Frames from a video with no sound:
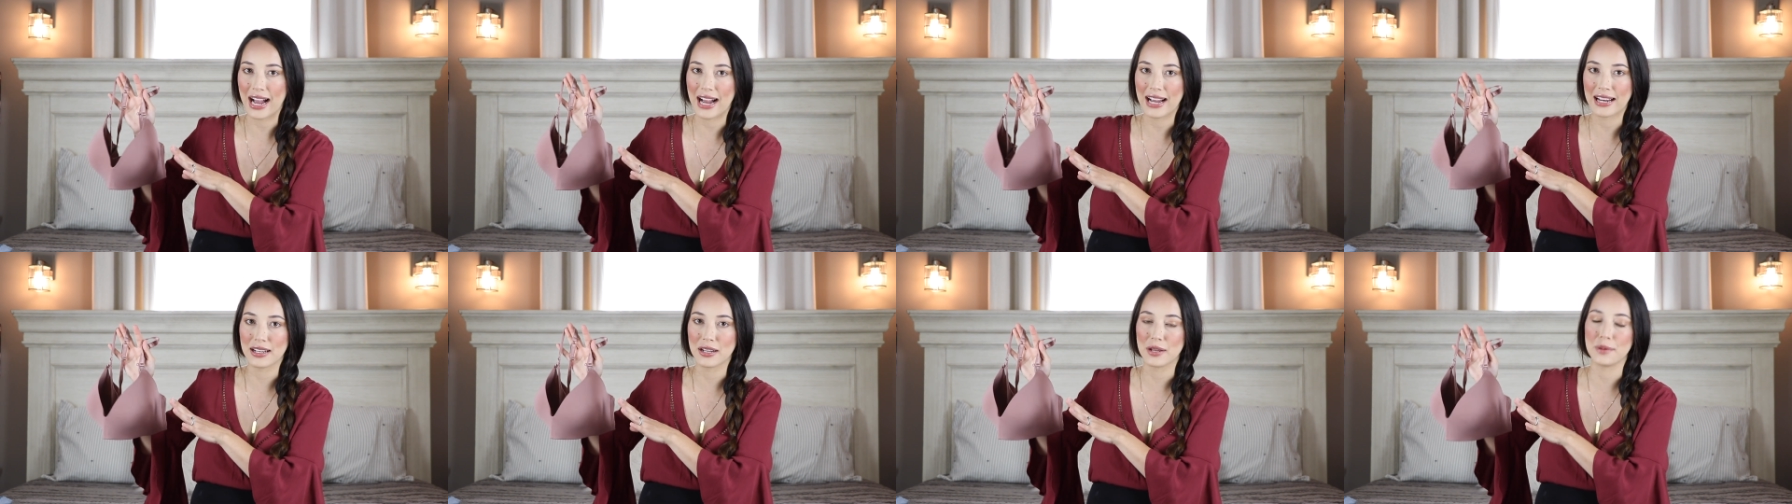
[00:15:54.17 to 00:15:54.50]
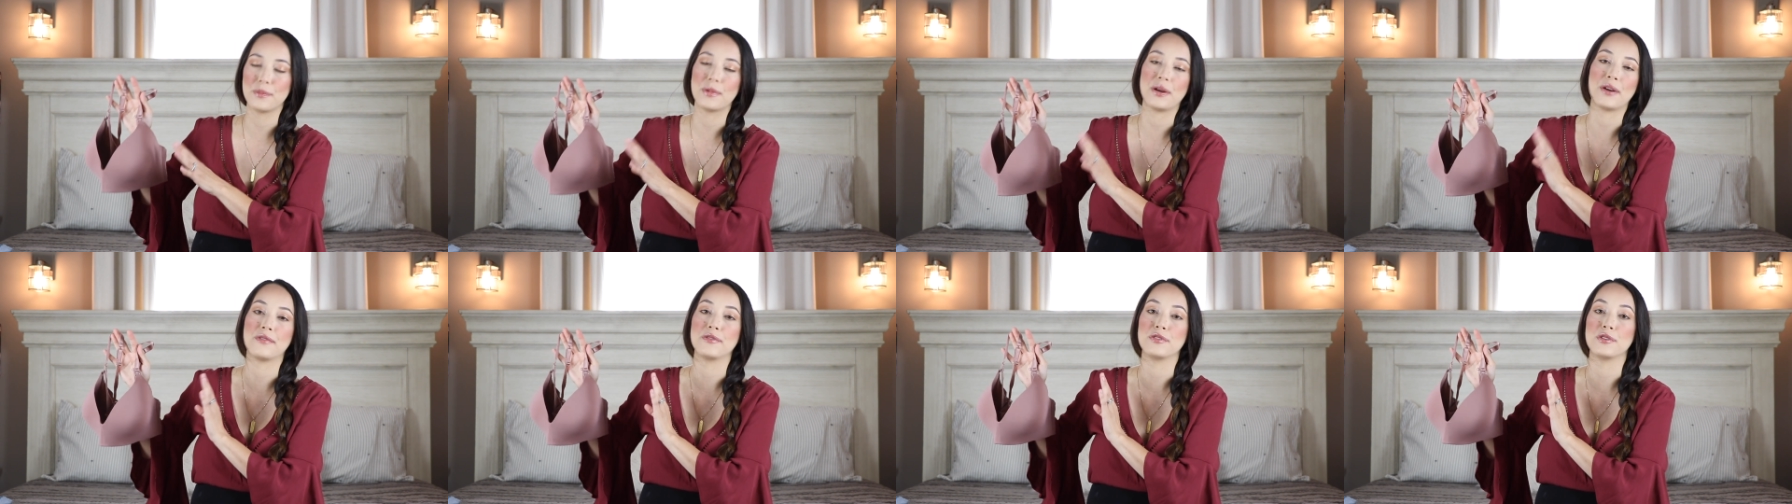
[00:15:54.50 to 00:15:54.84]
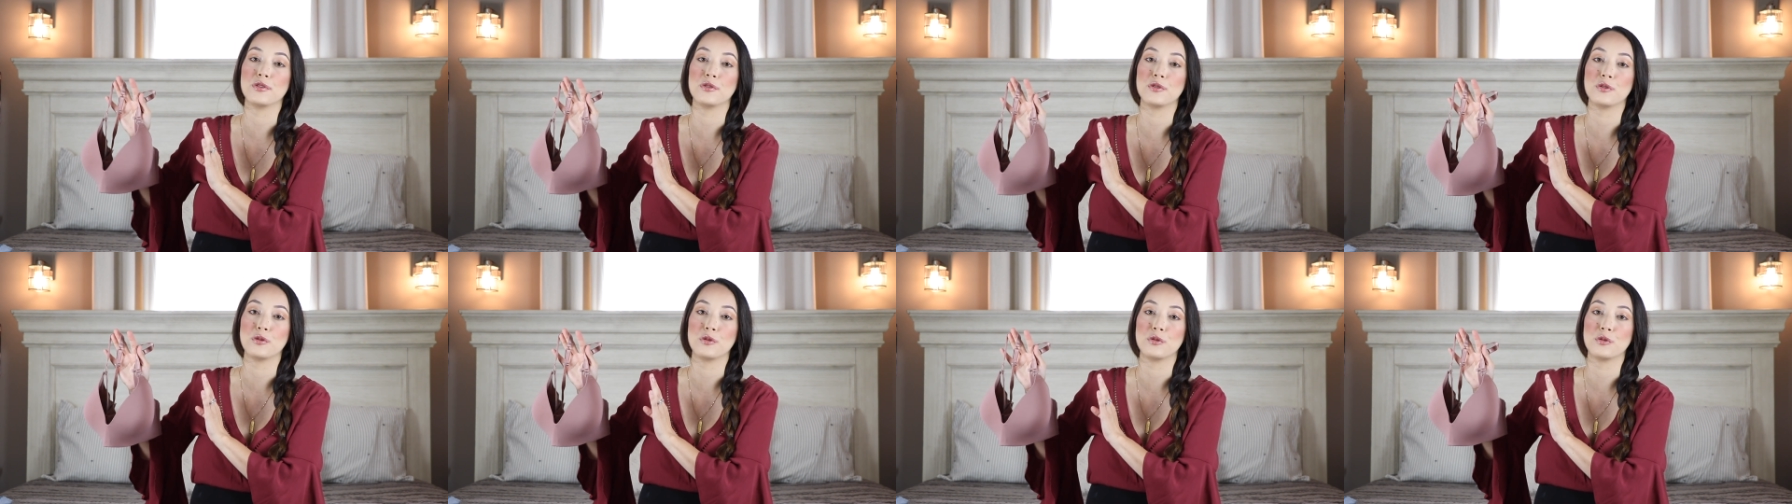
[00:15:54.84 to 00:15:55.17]
item if
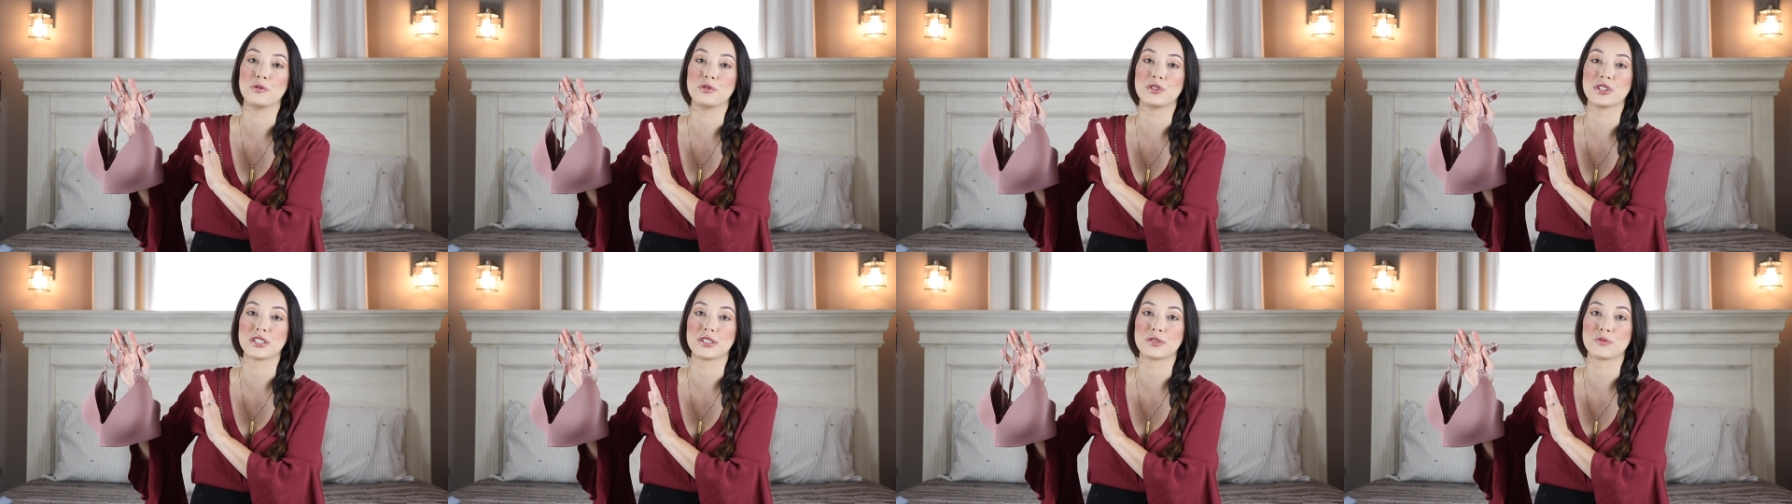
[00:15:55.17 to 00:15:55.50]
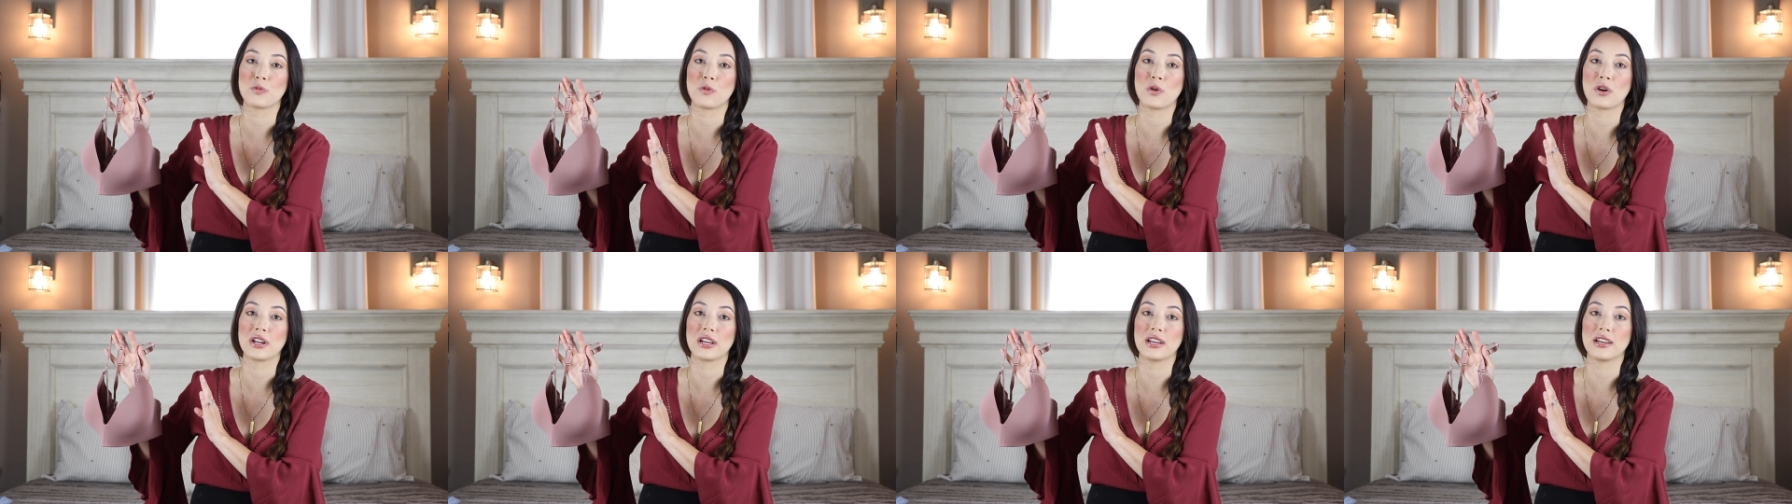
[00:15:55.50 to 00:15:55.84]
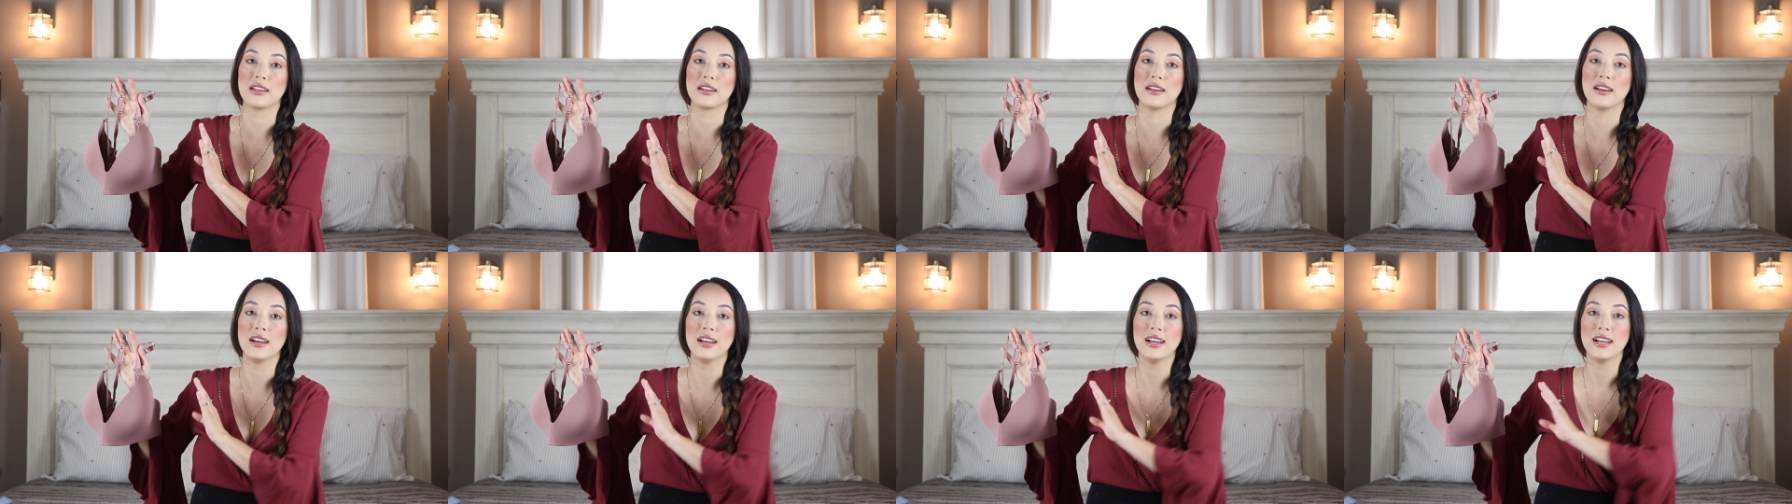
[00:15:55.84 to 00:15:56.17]
you just
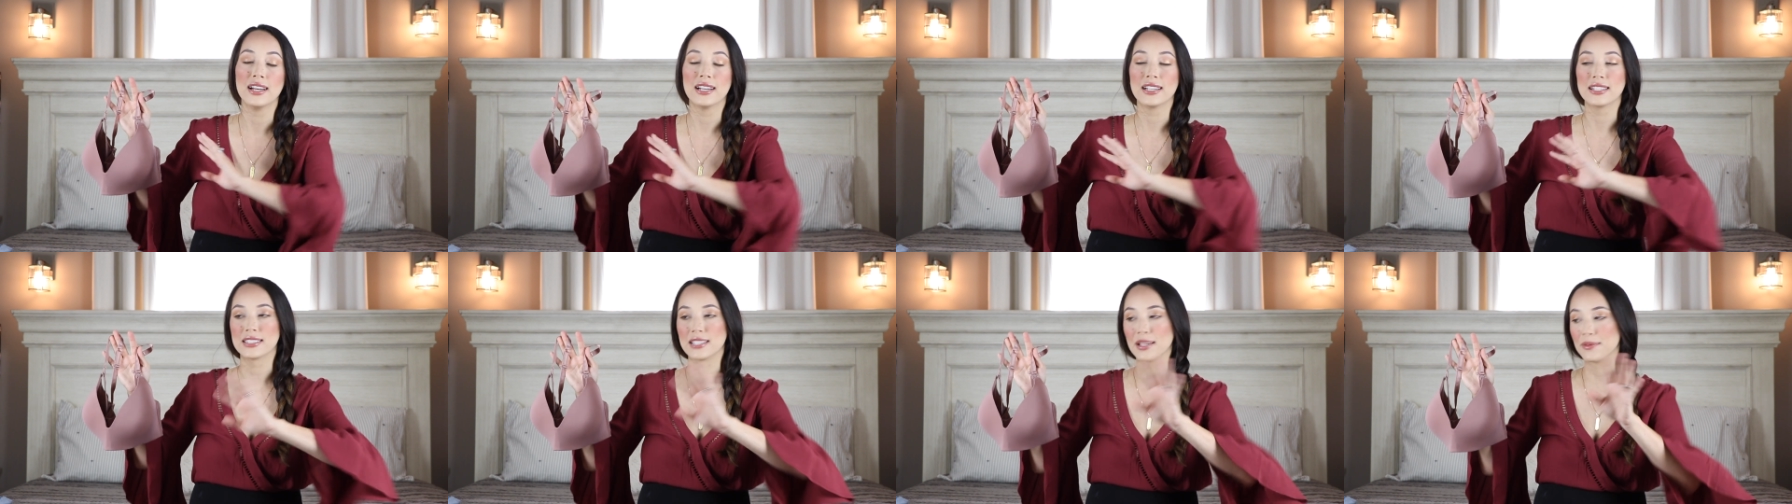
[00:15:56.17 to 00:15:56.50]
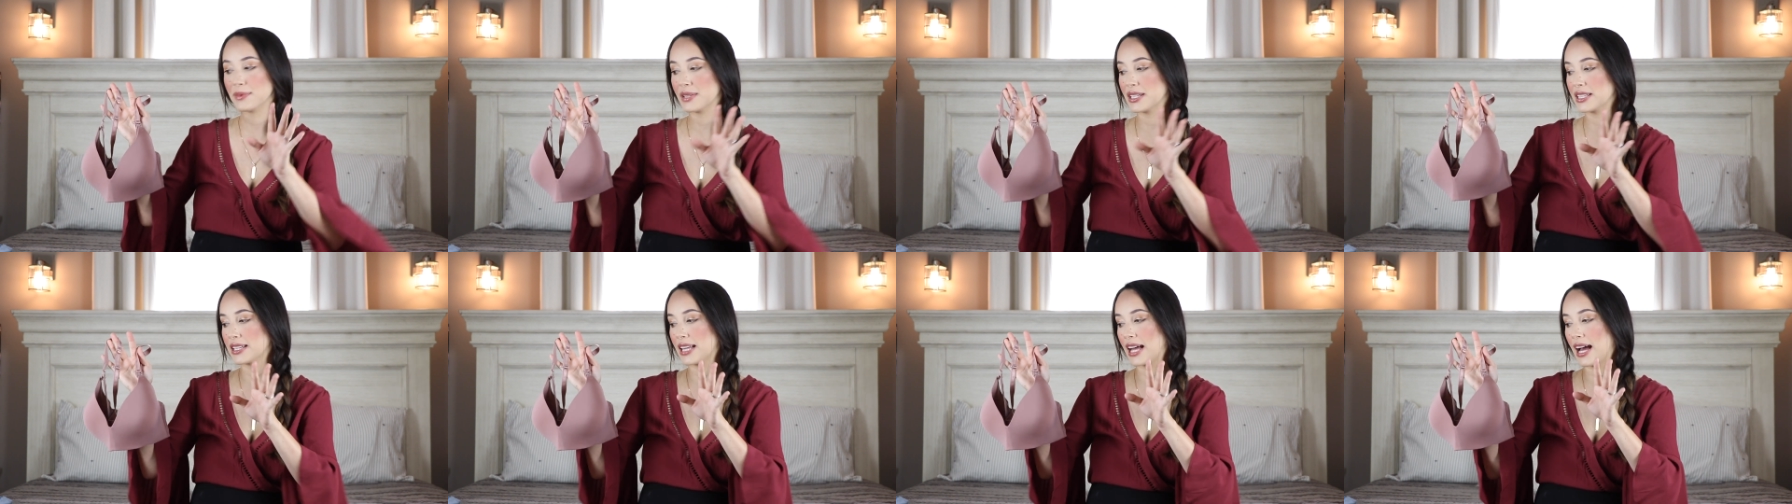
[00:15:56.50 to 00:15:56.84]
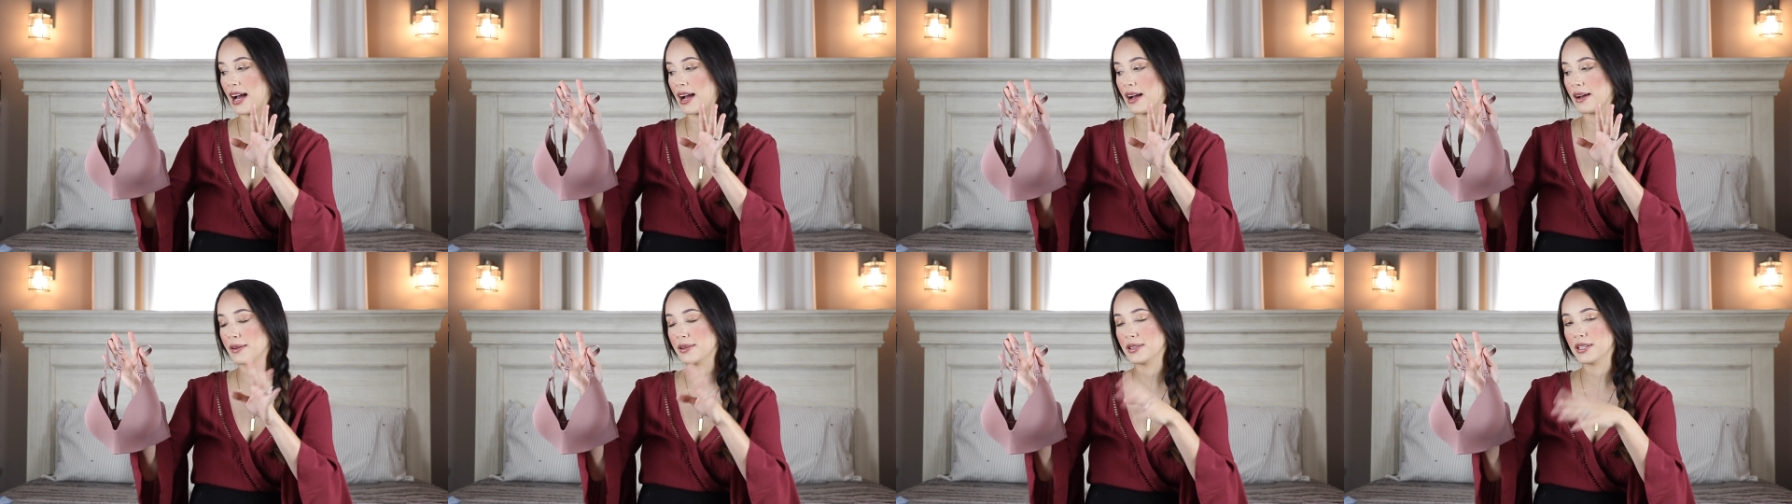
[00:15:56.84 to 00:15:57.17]
wanted something
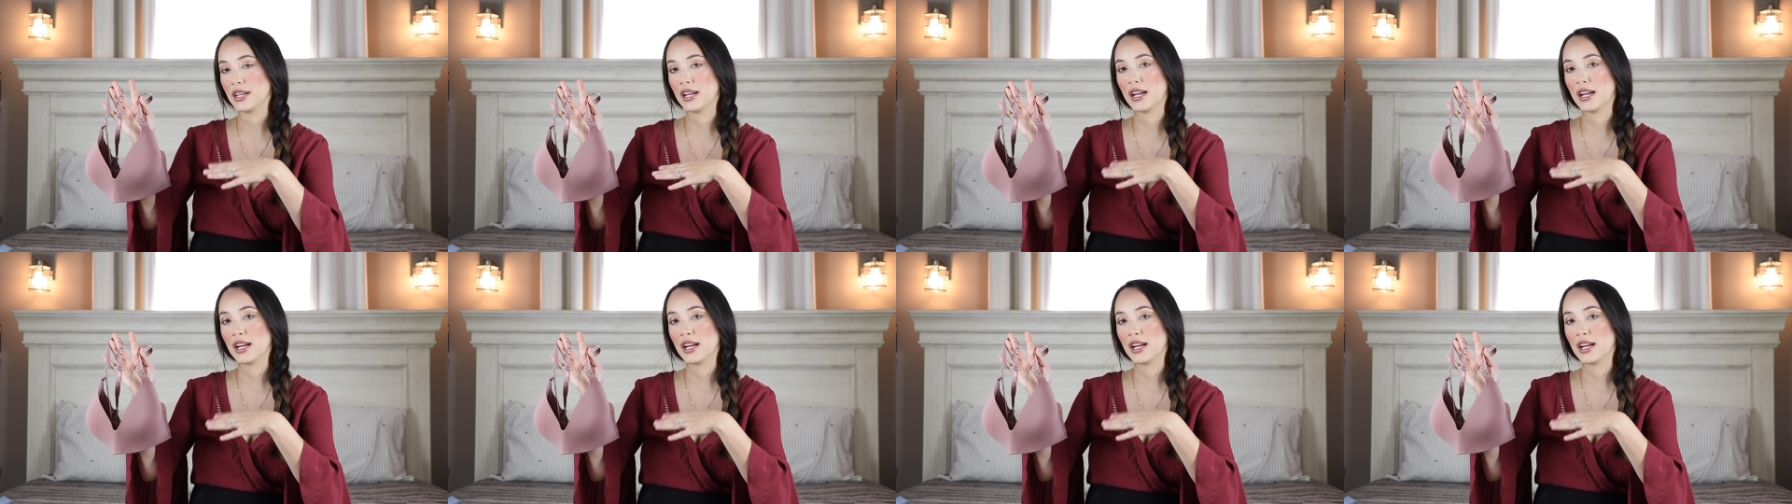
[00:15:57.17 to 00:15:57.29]
that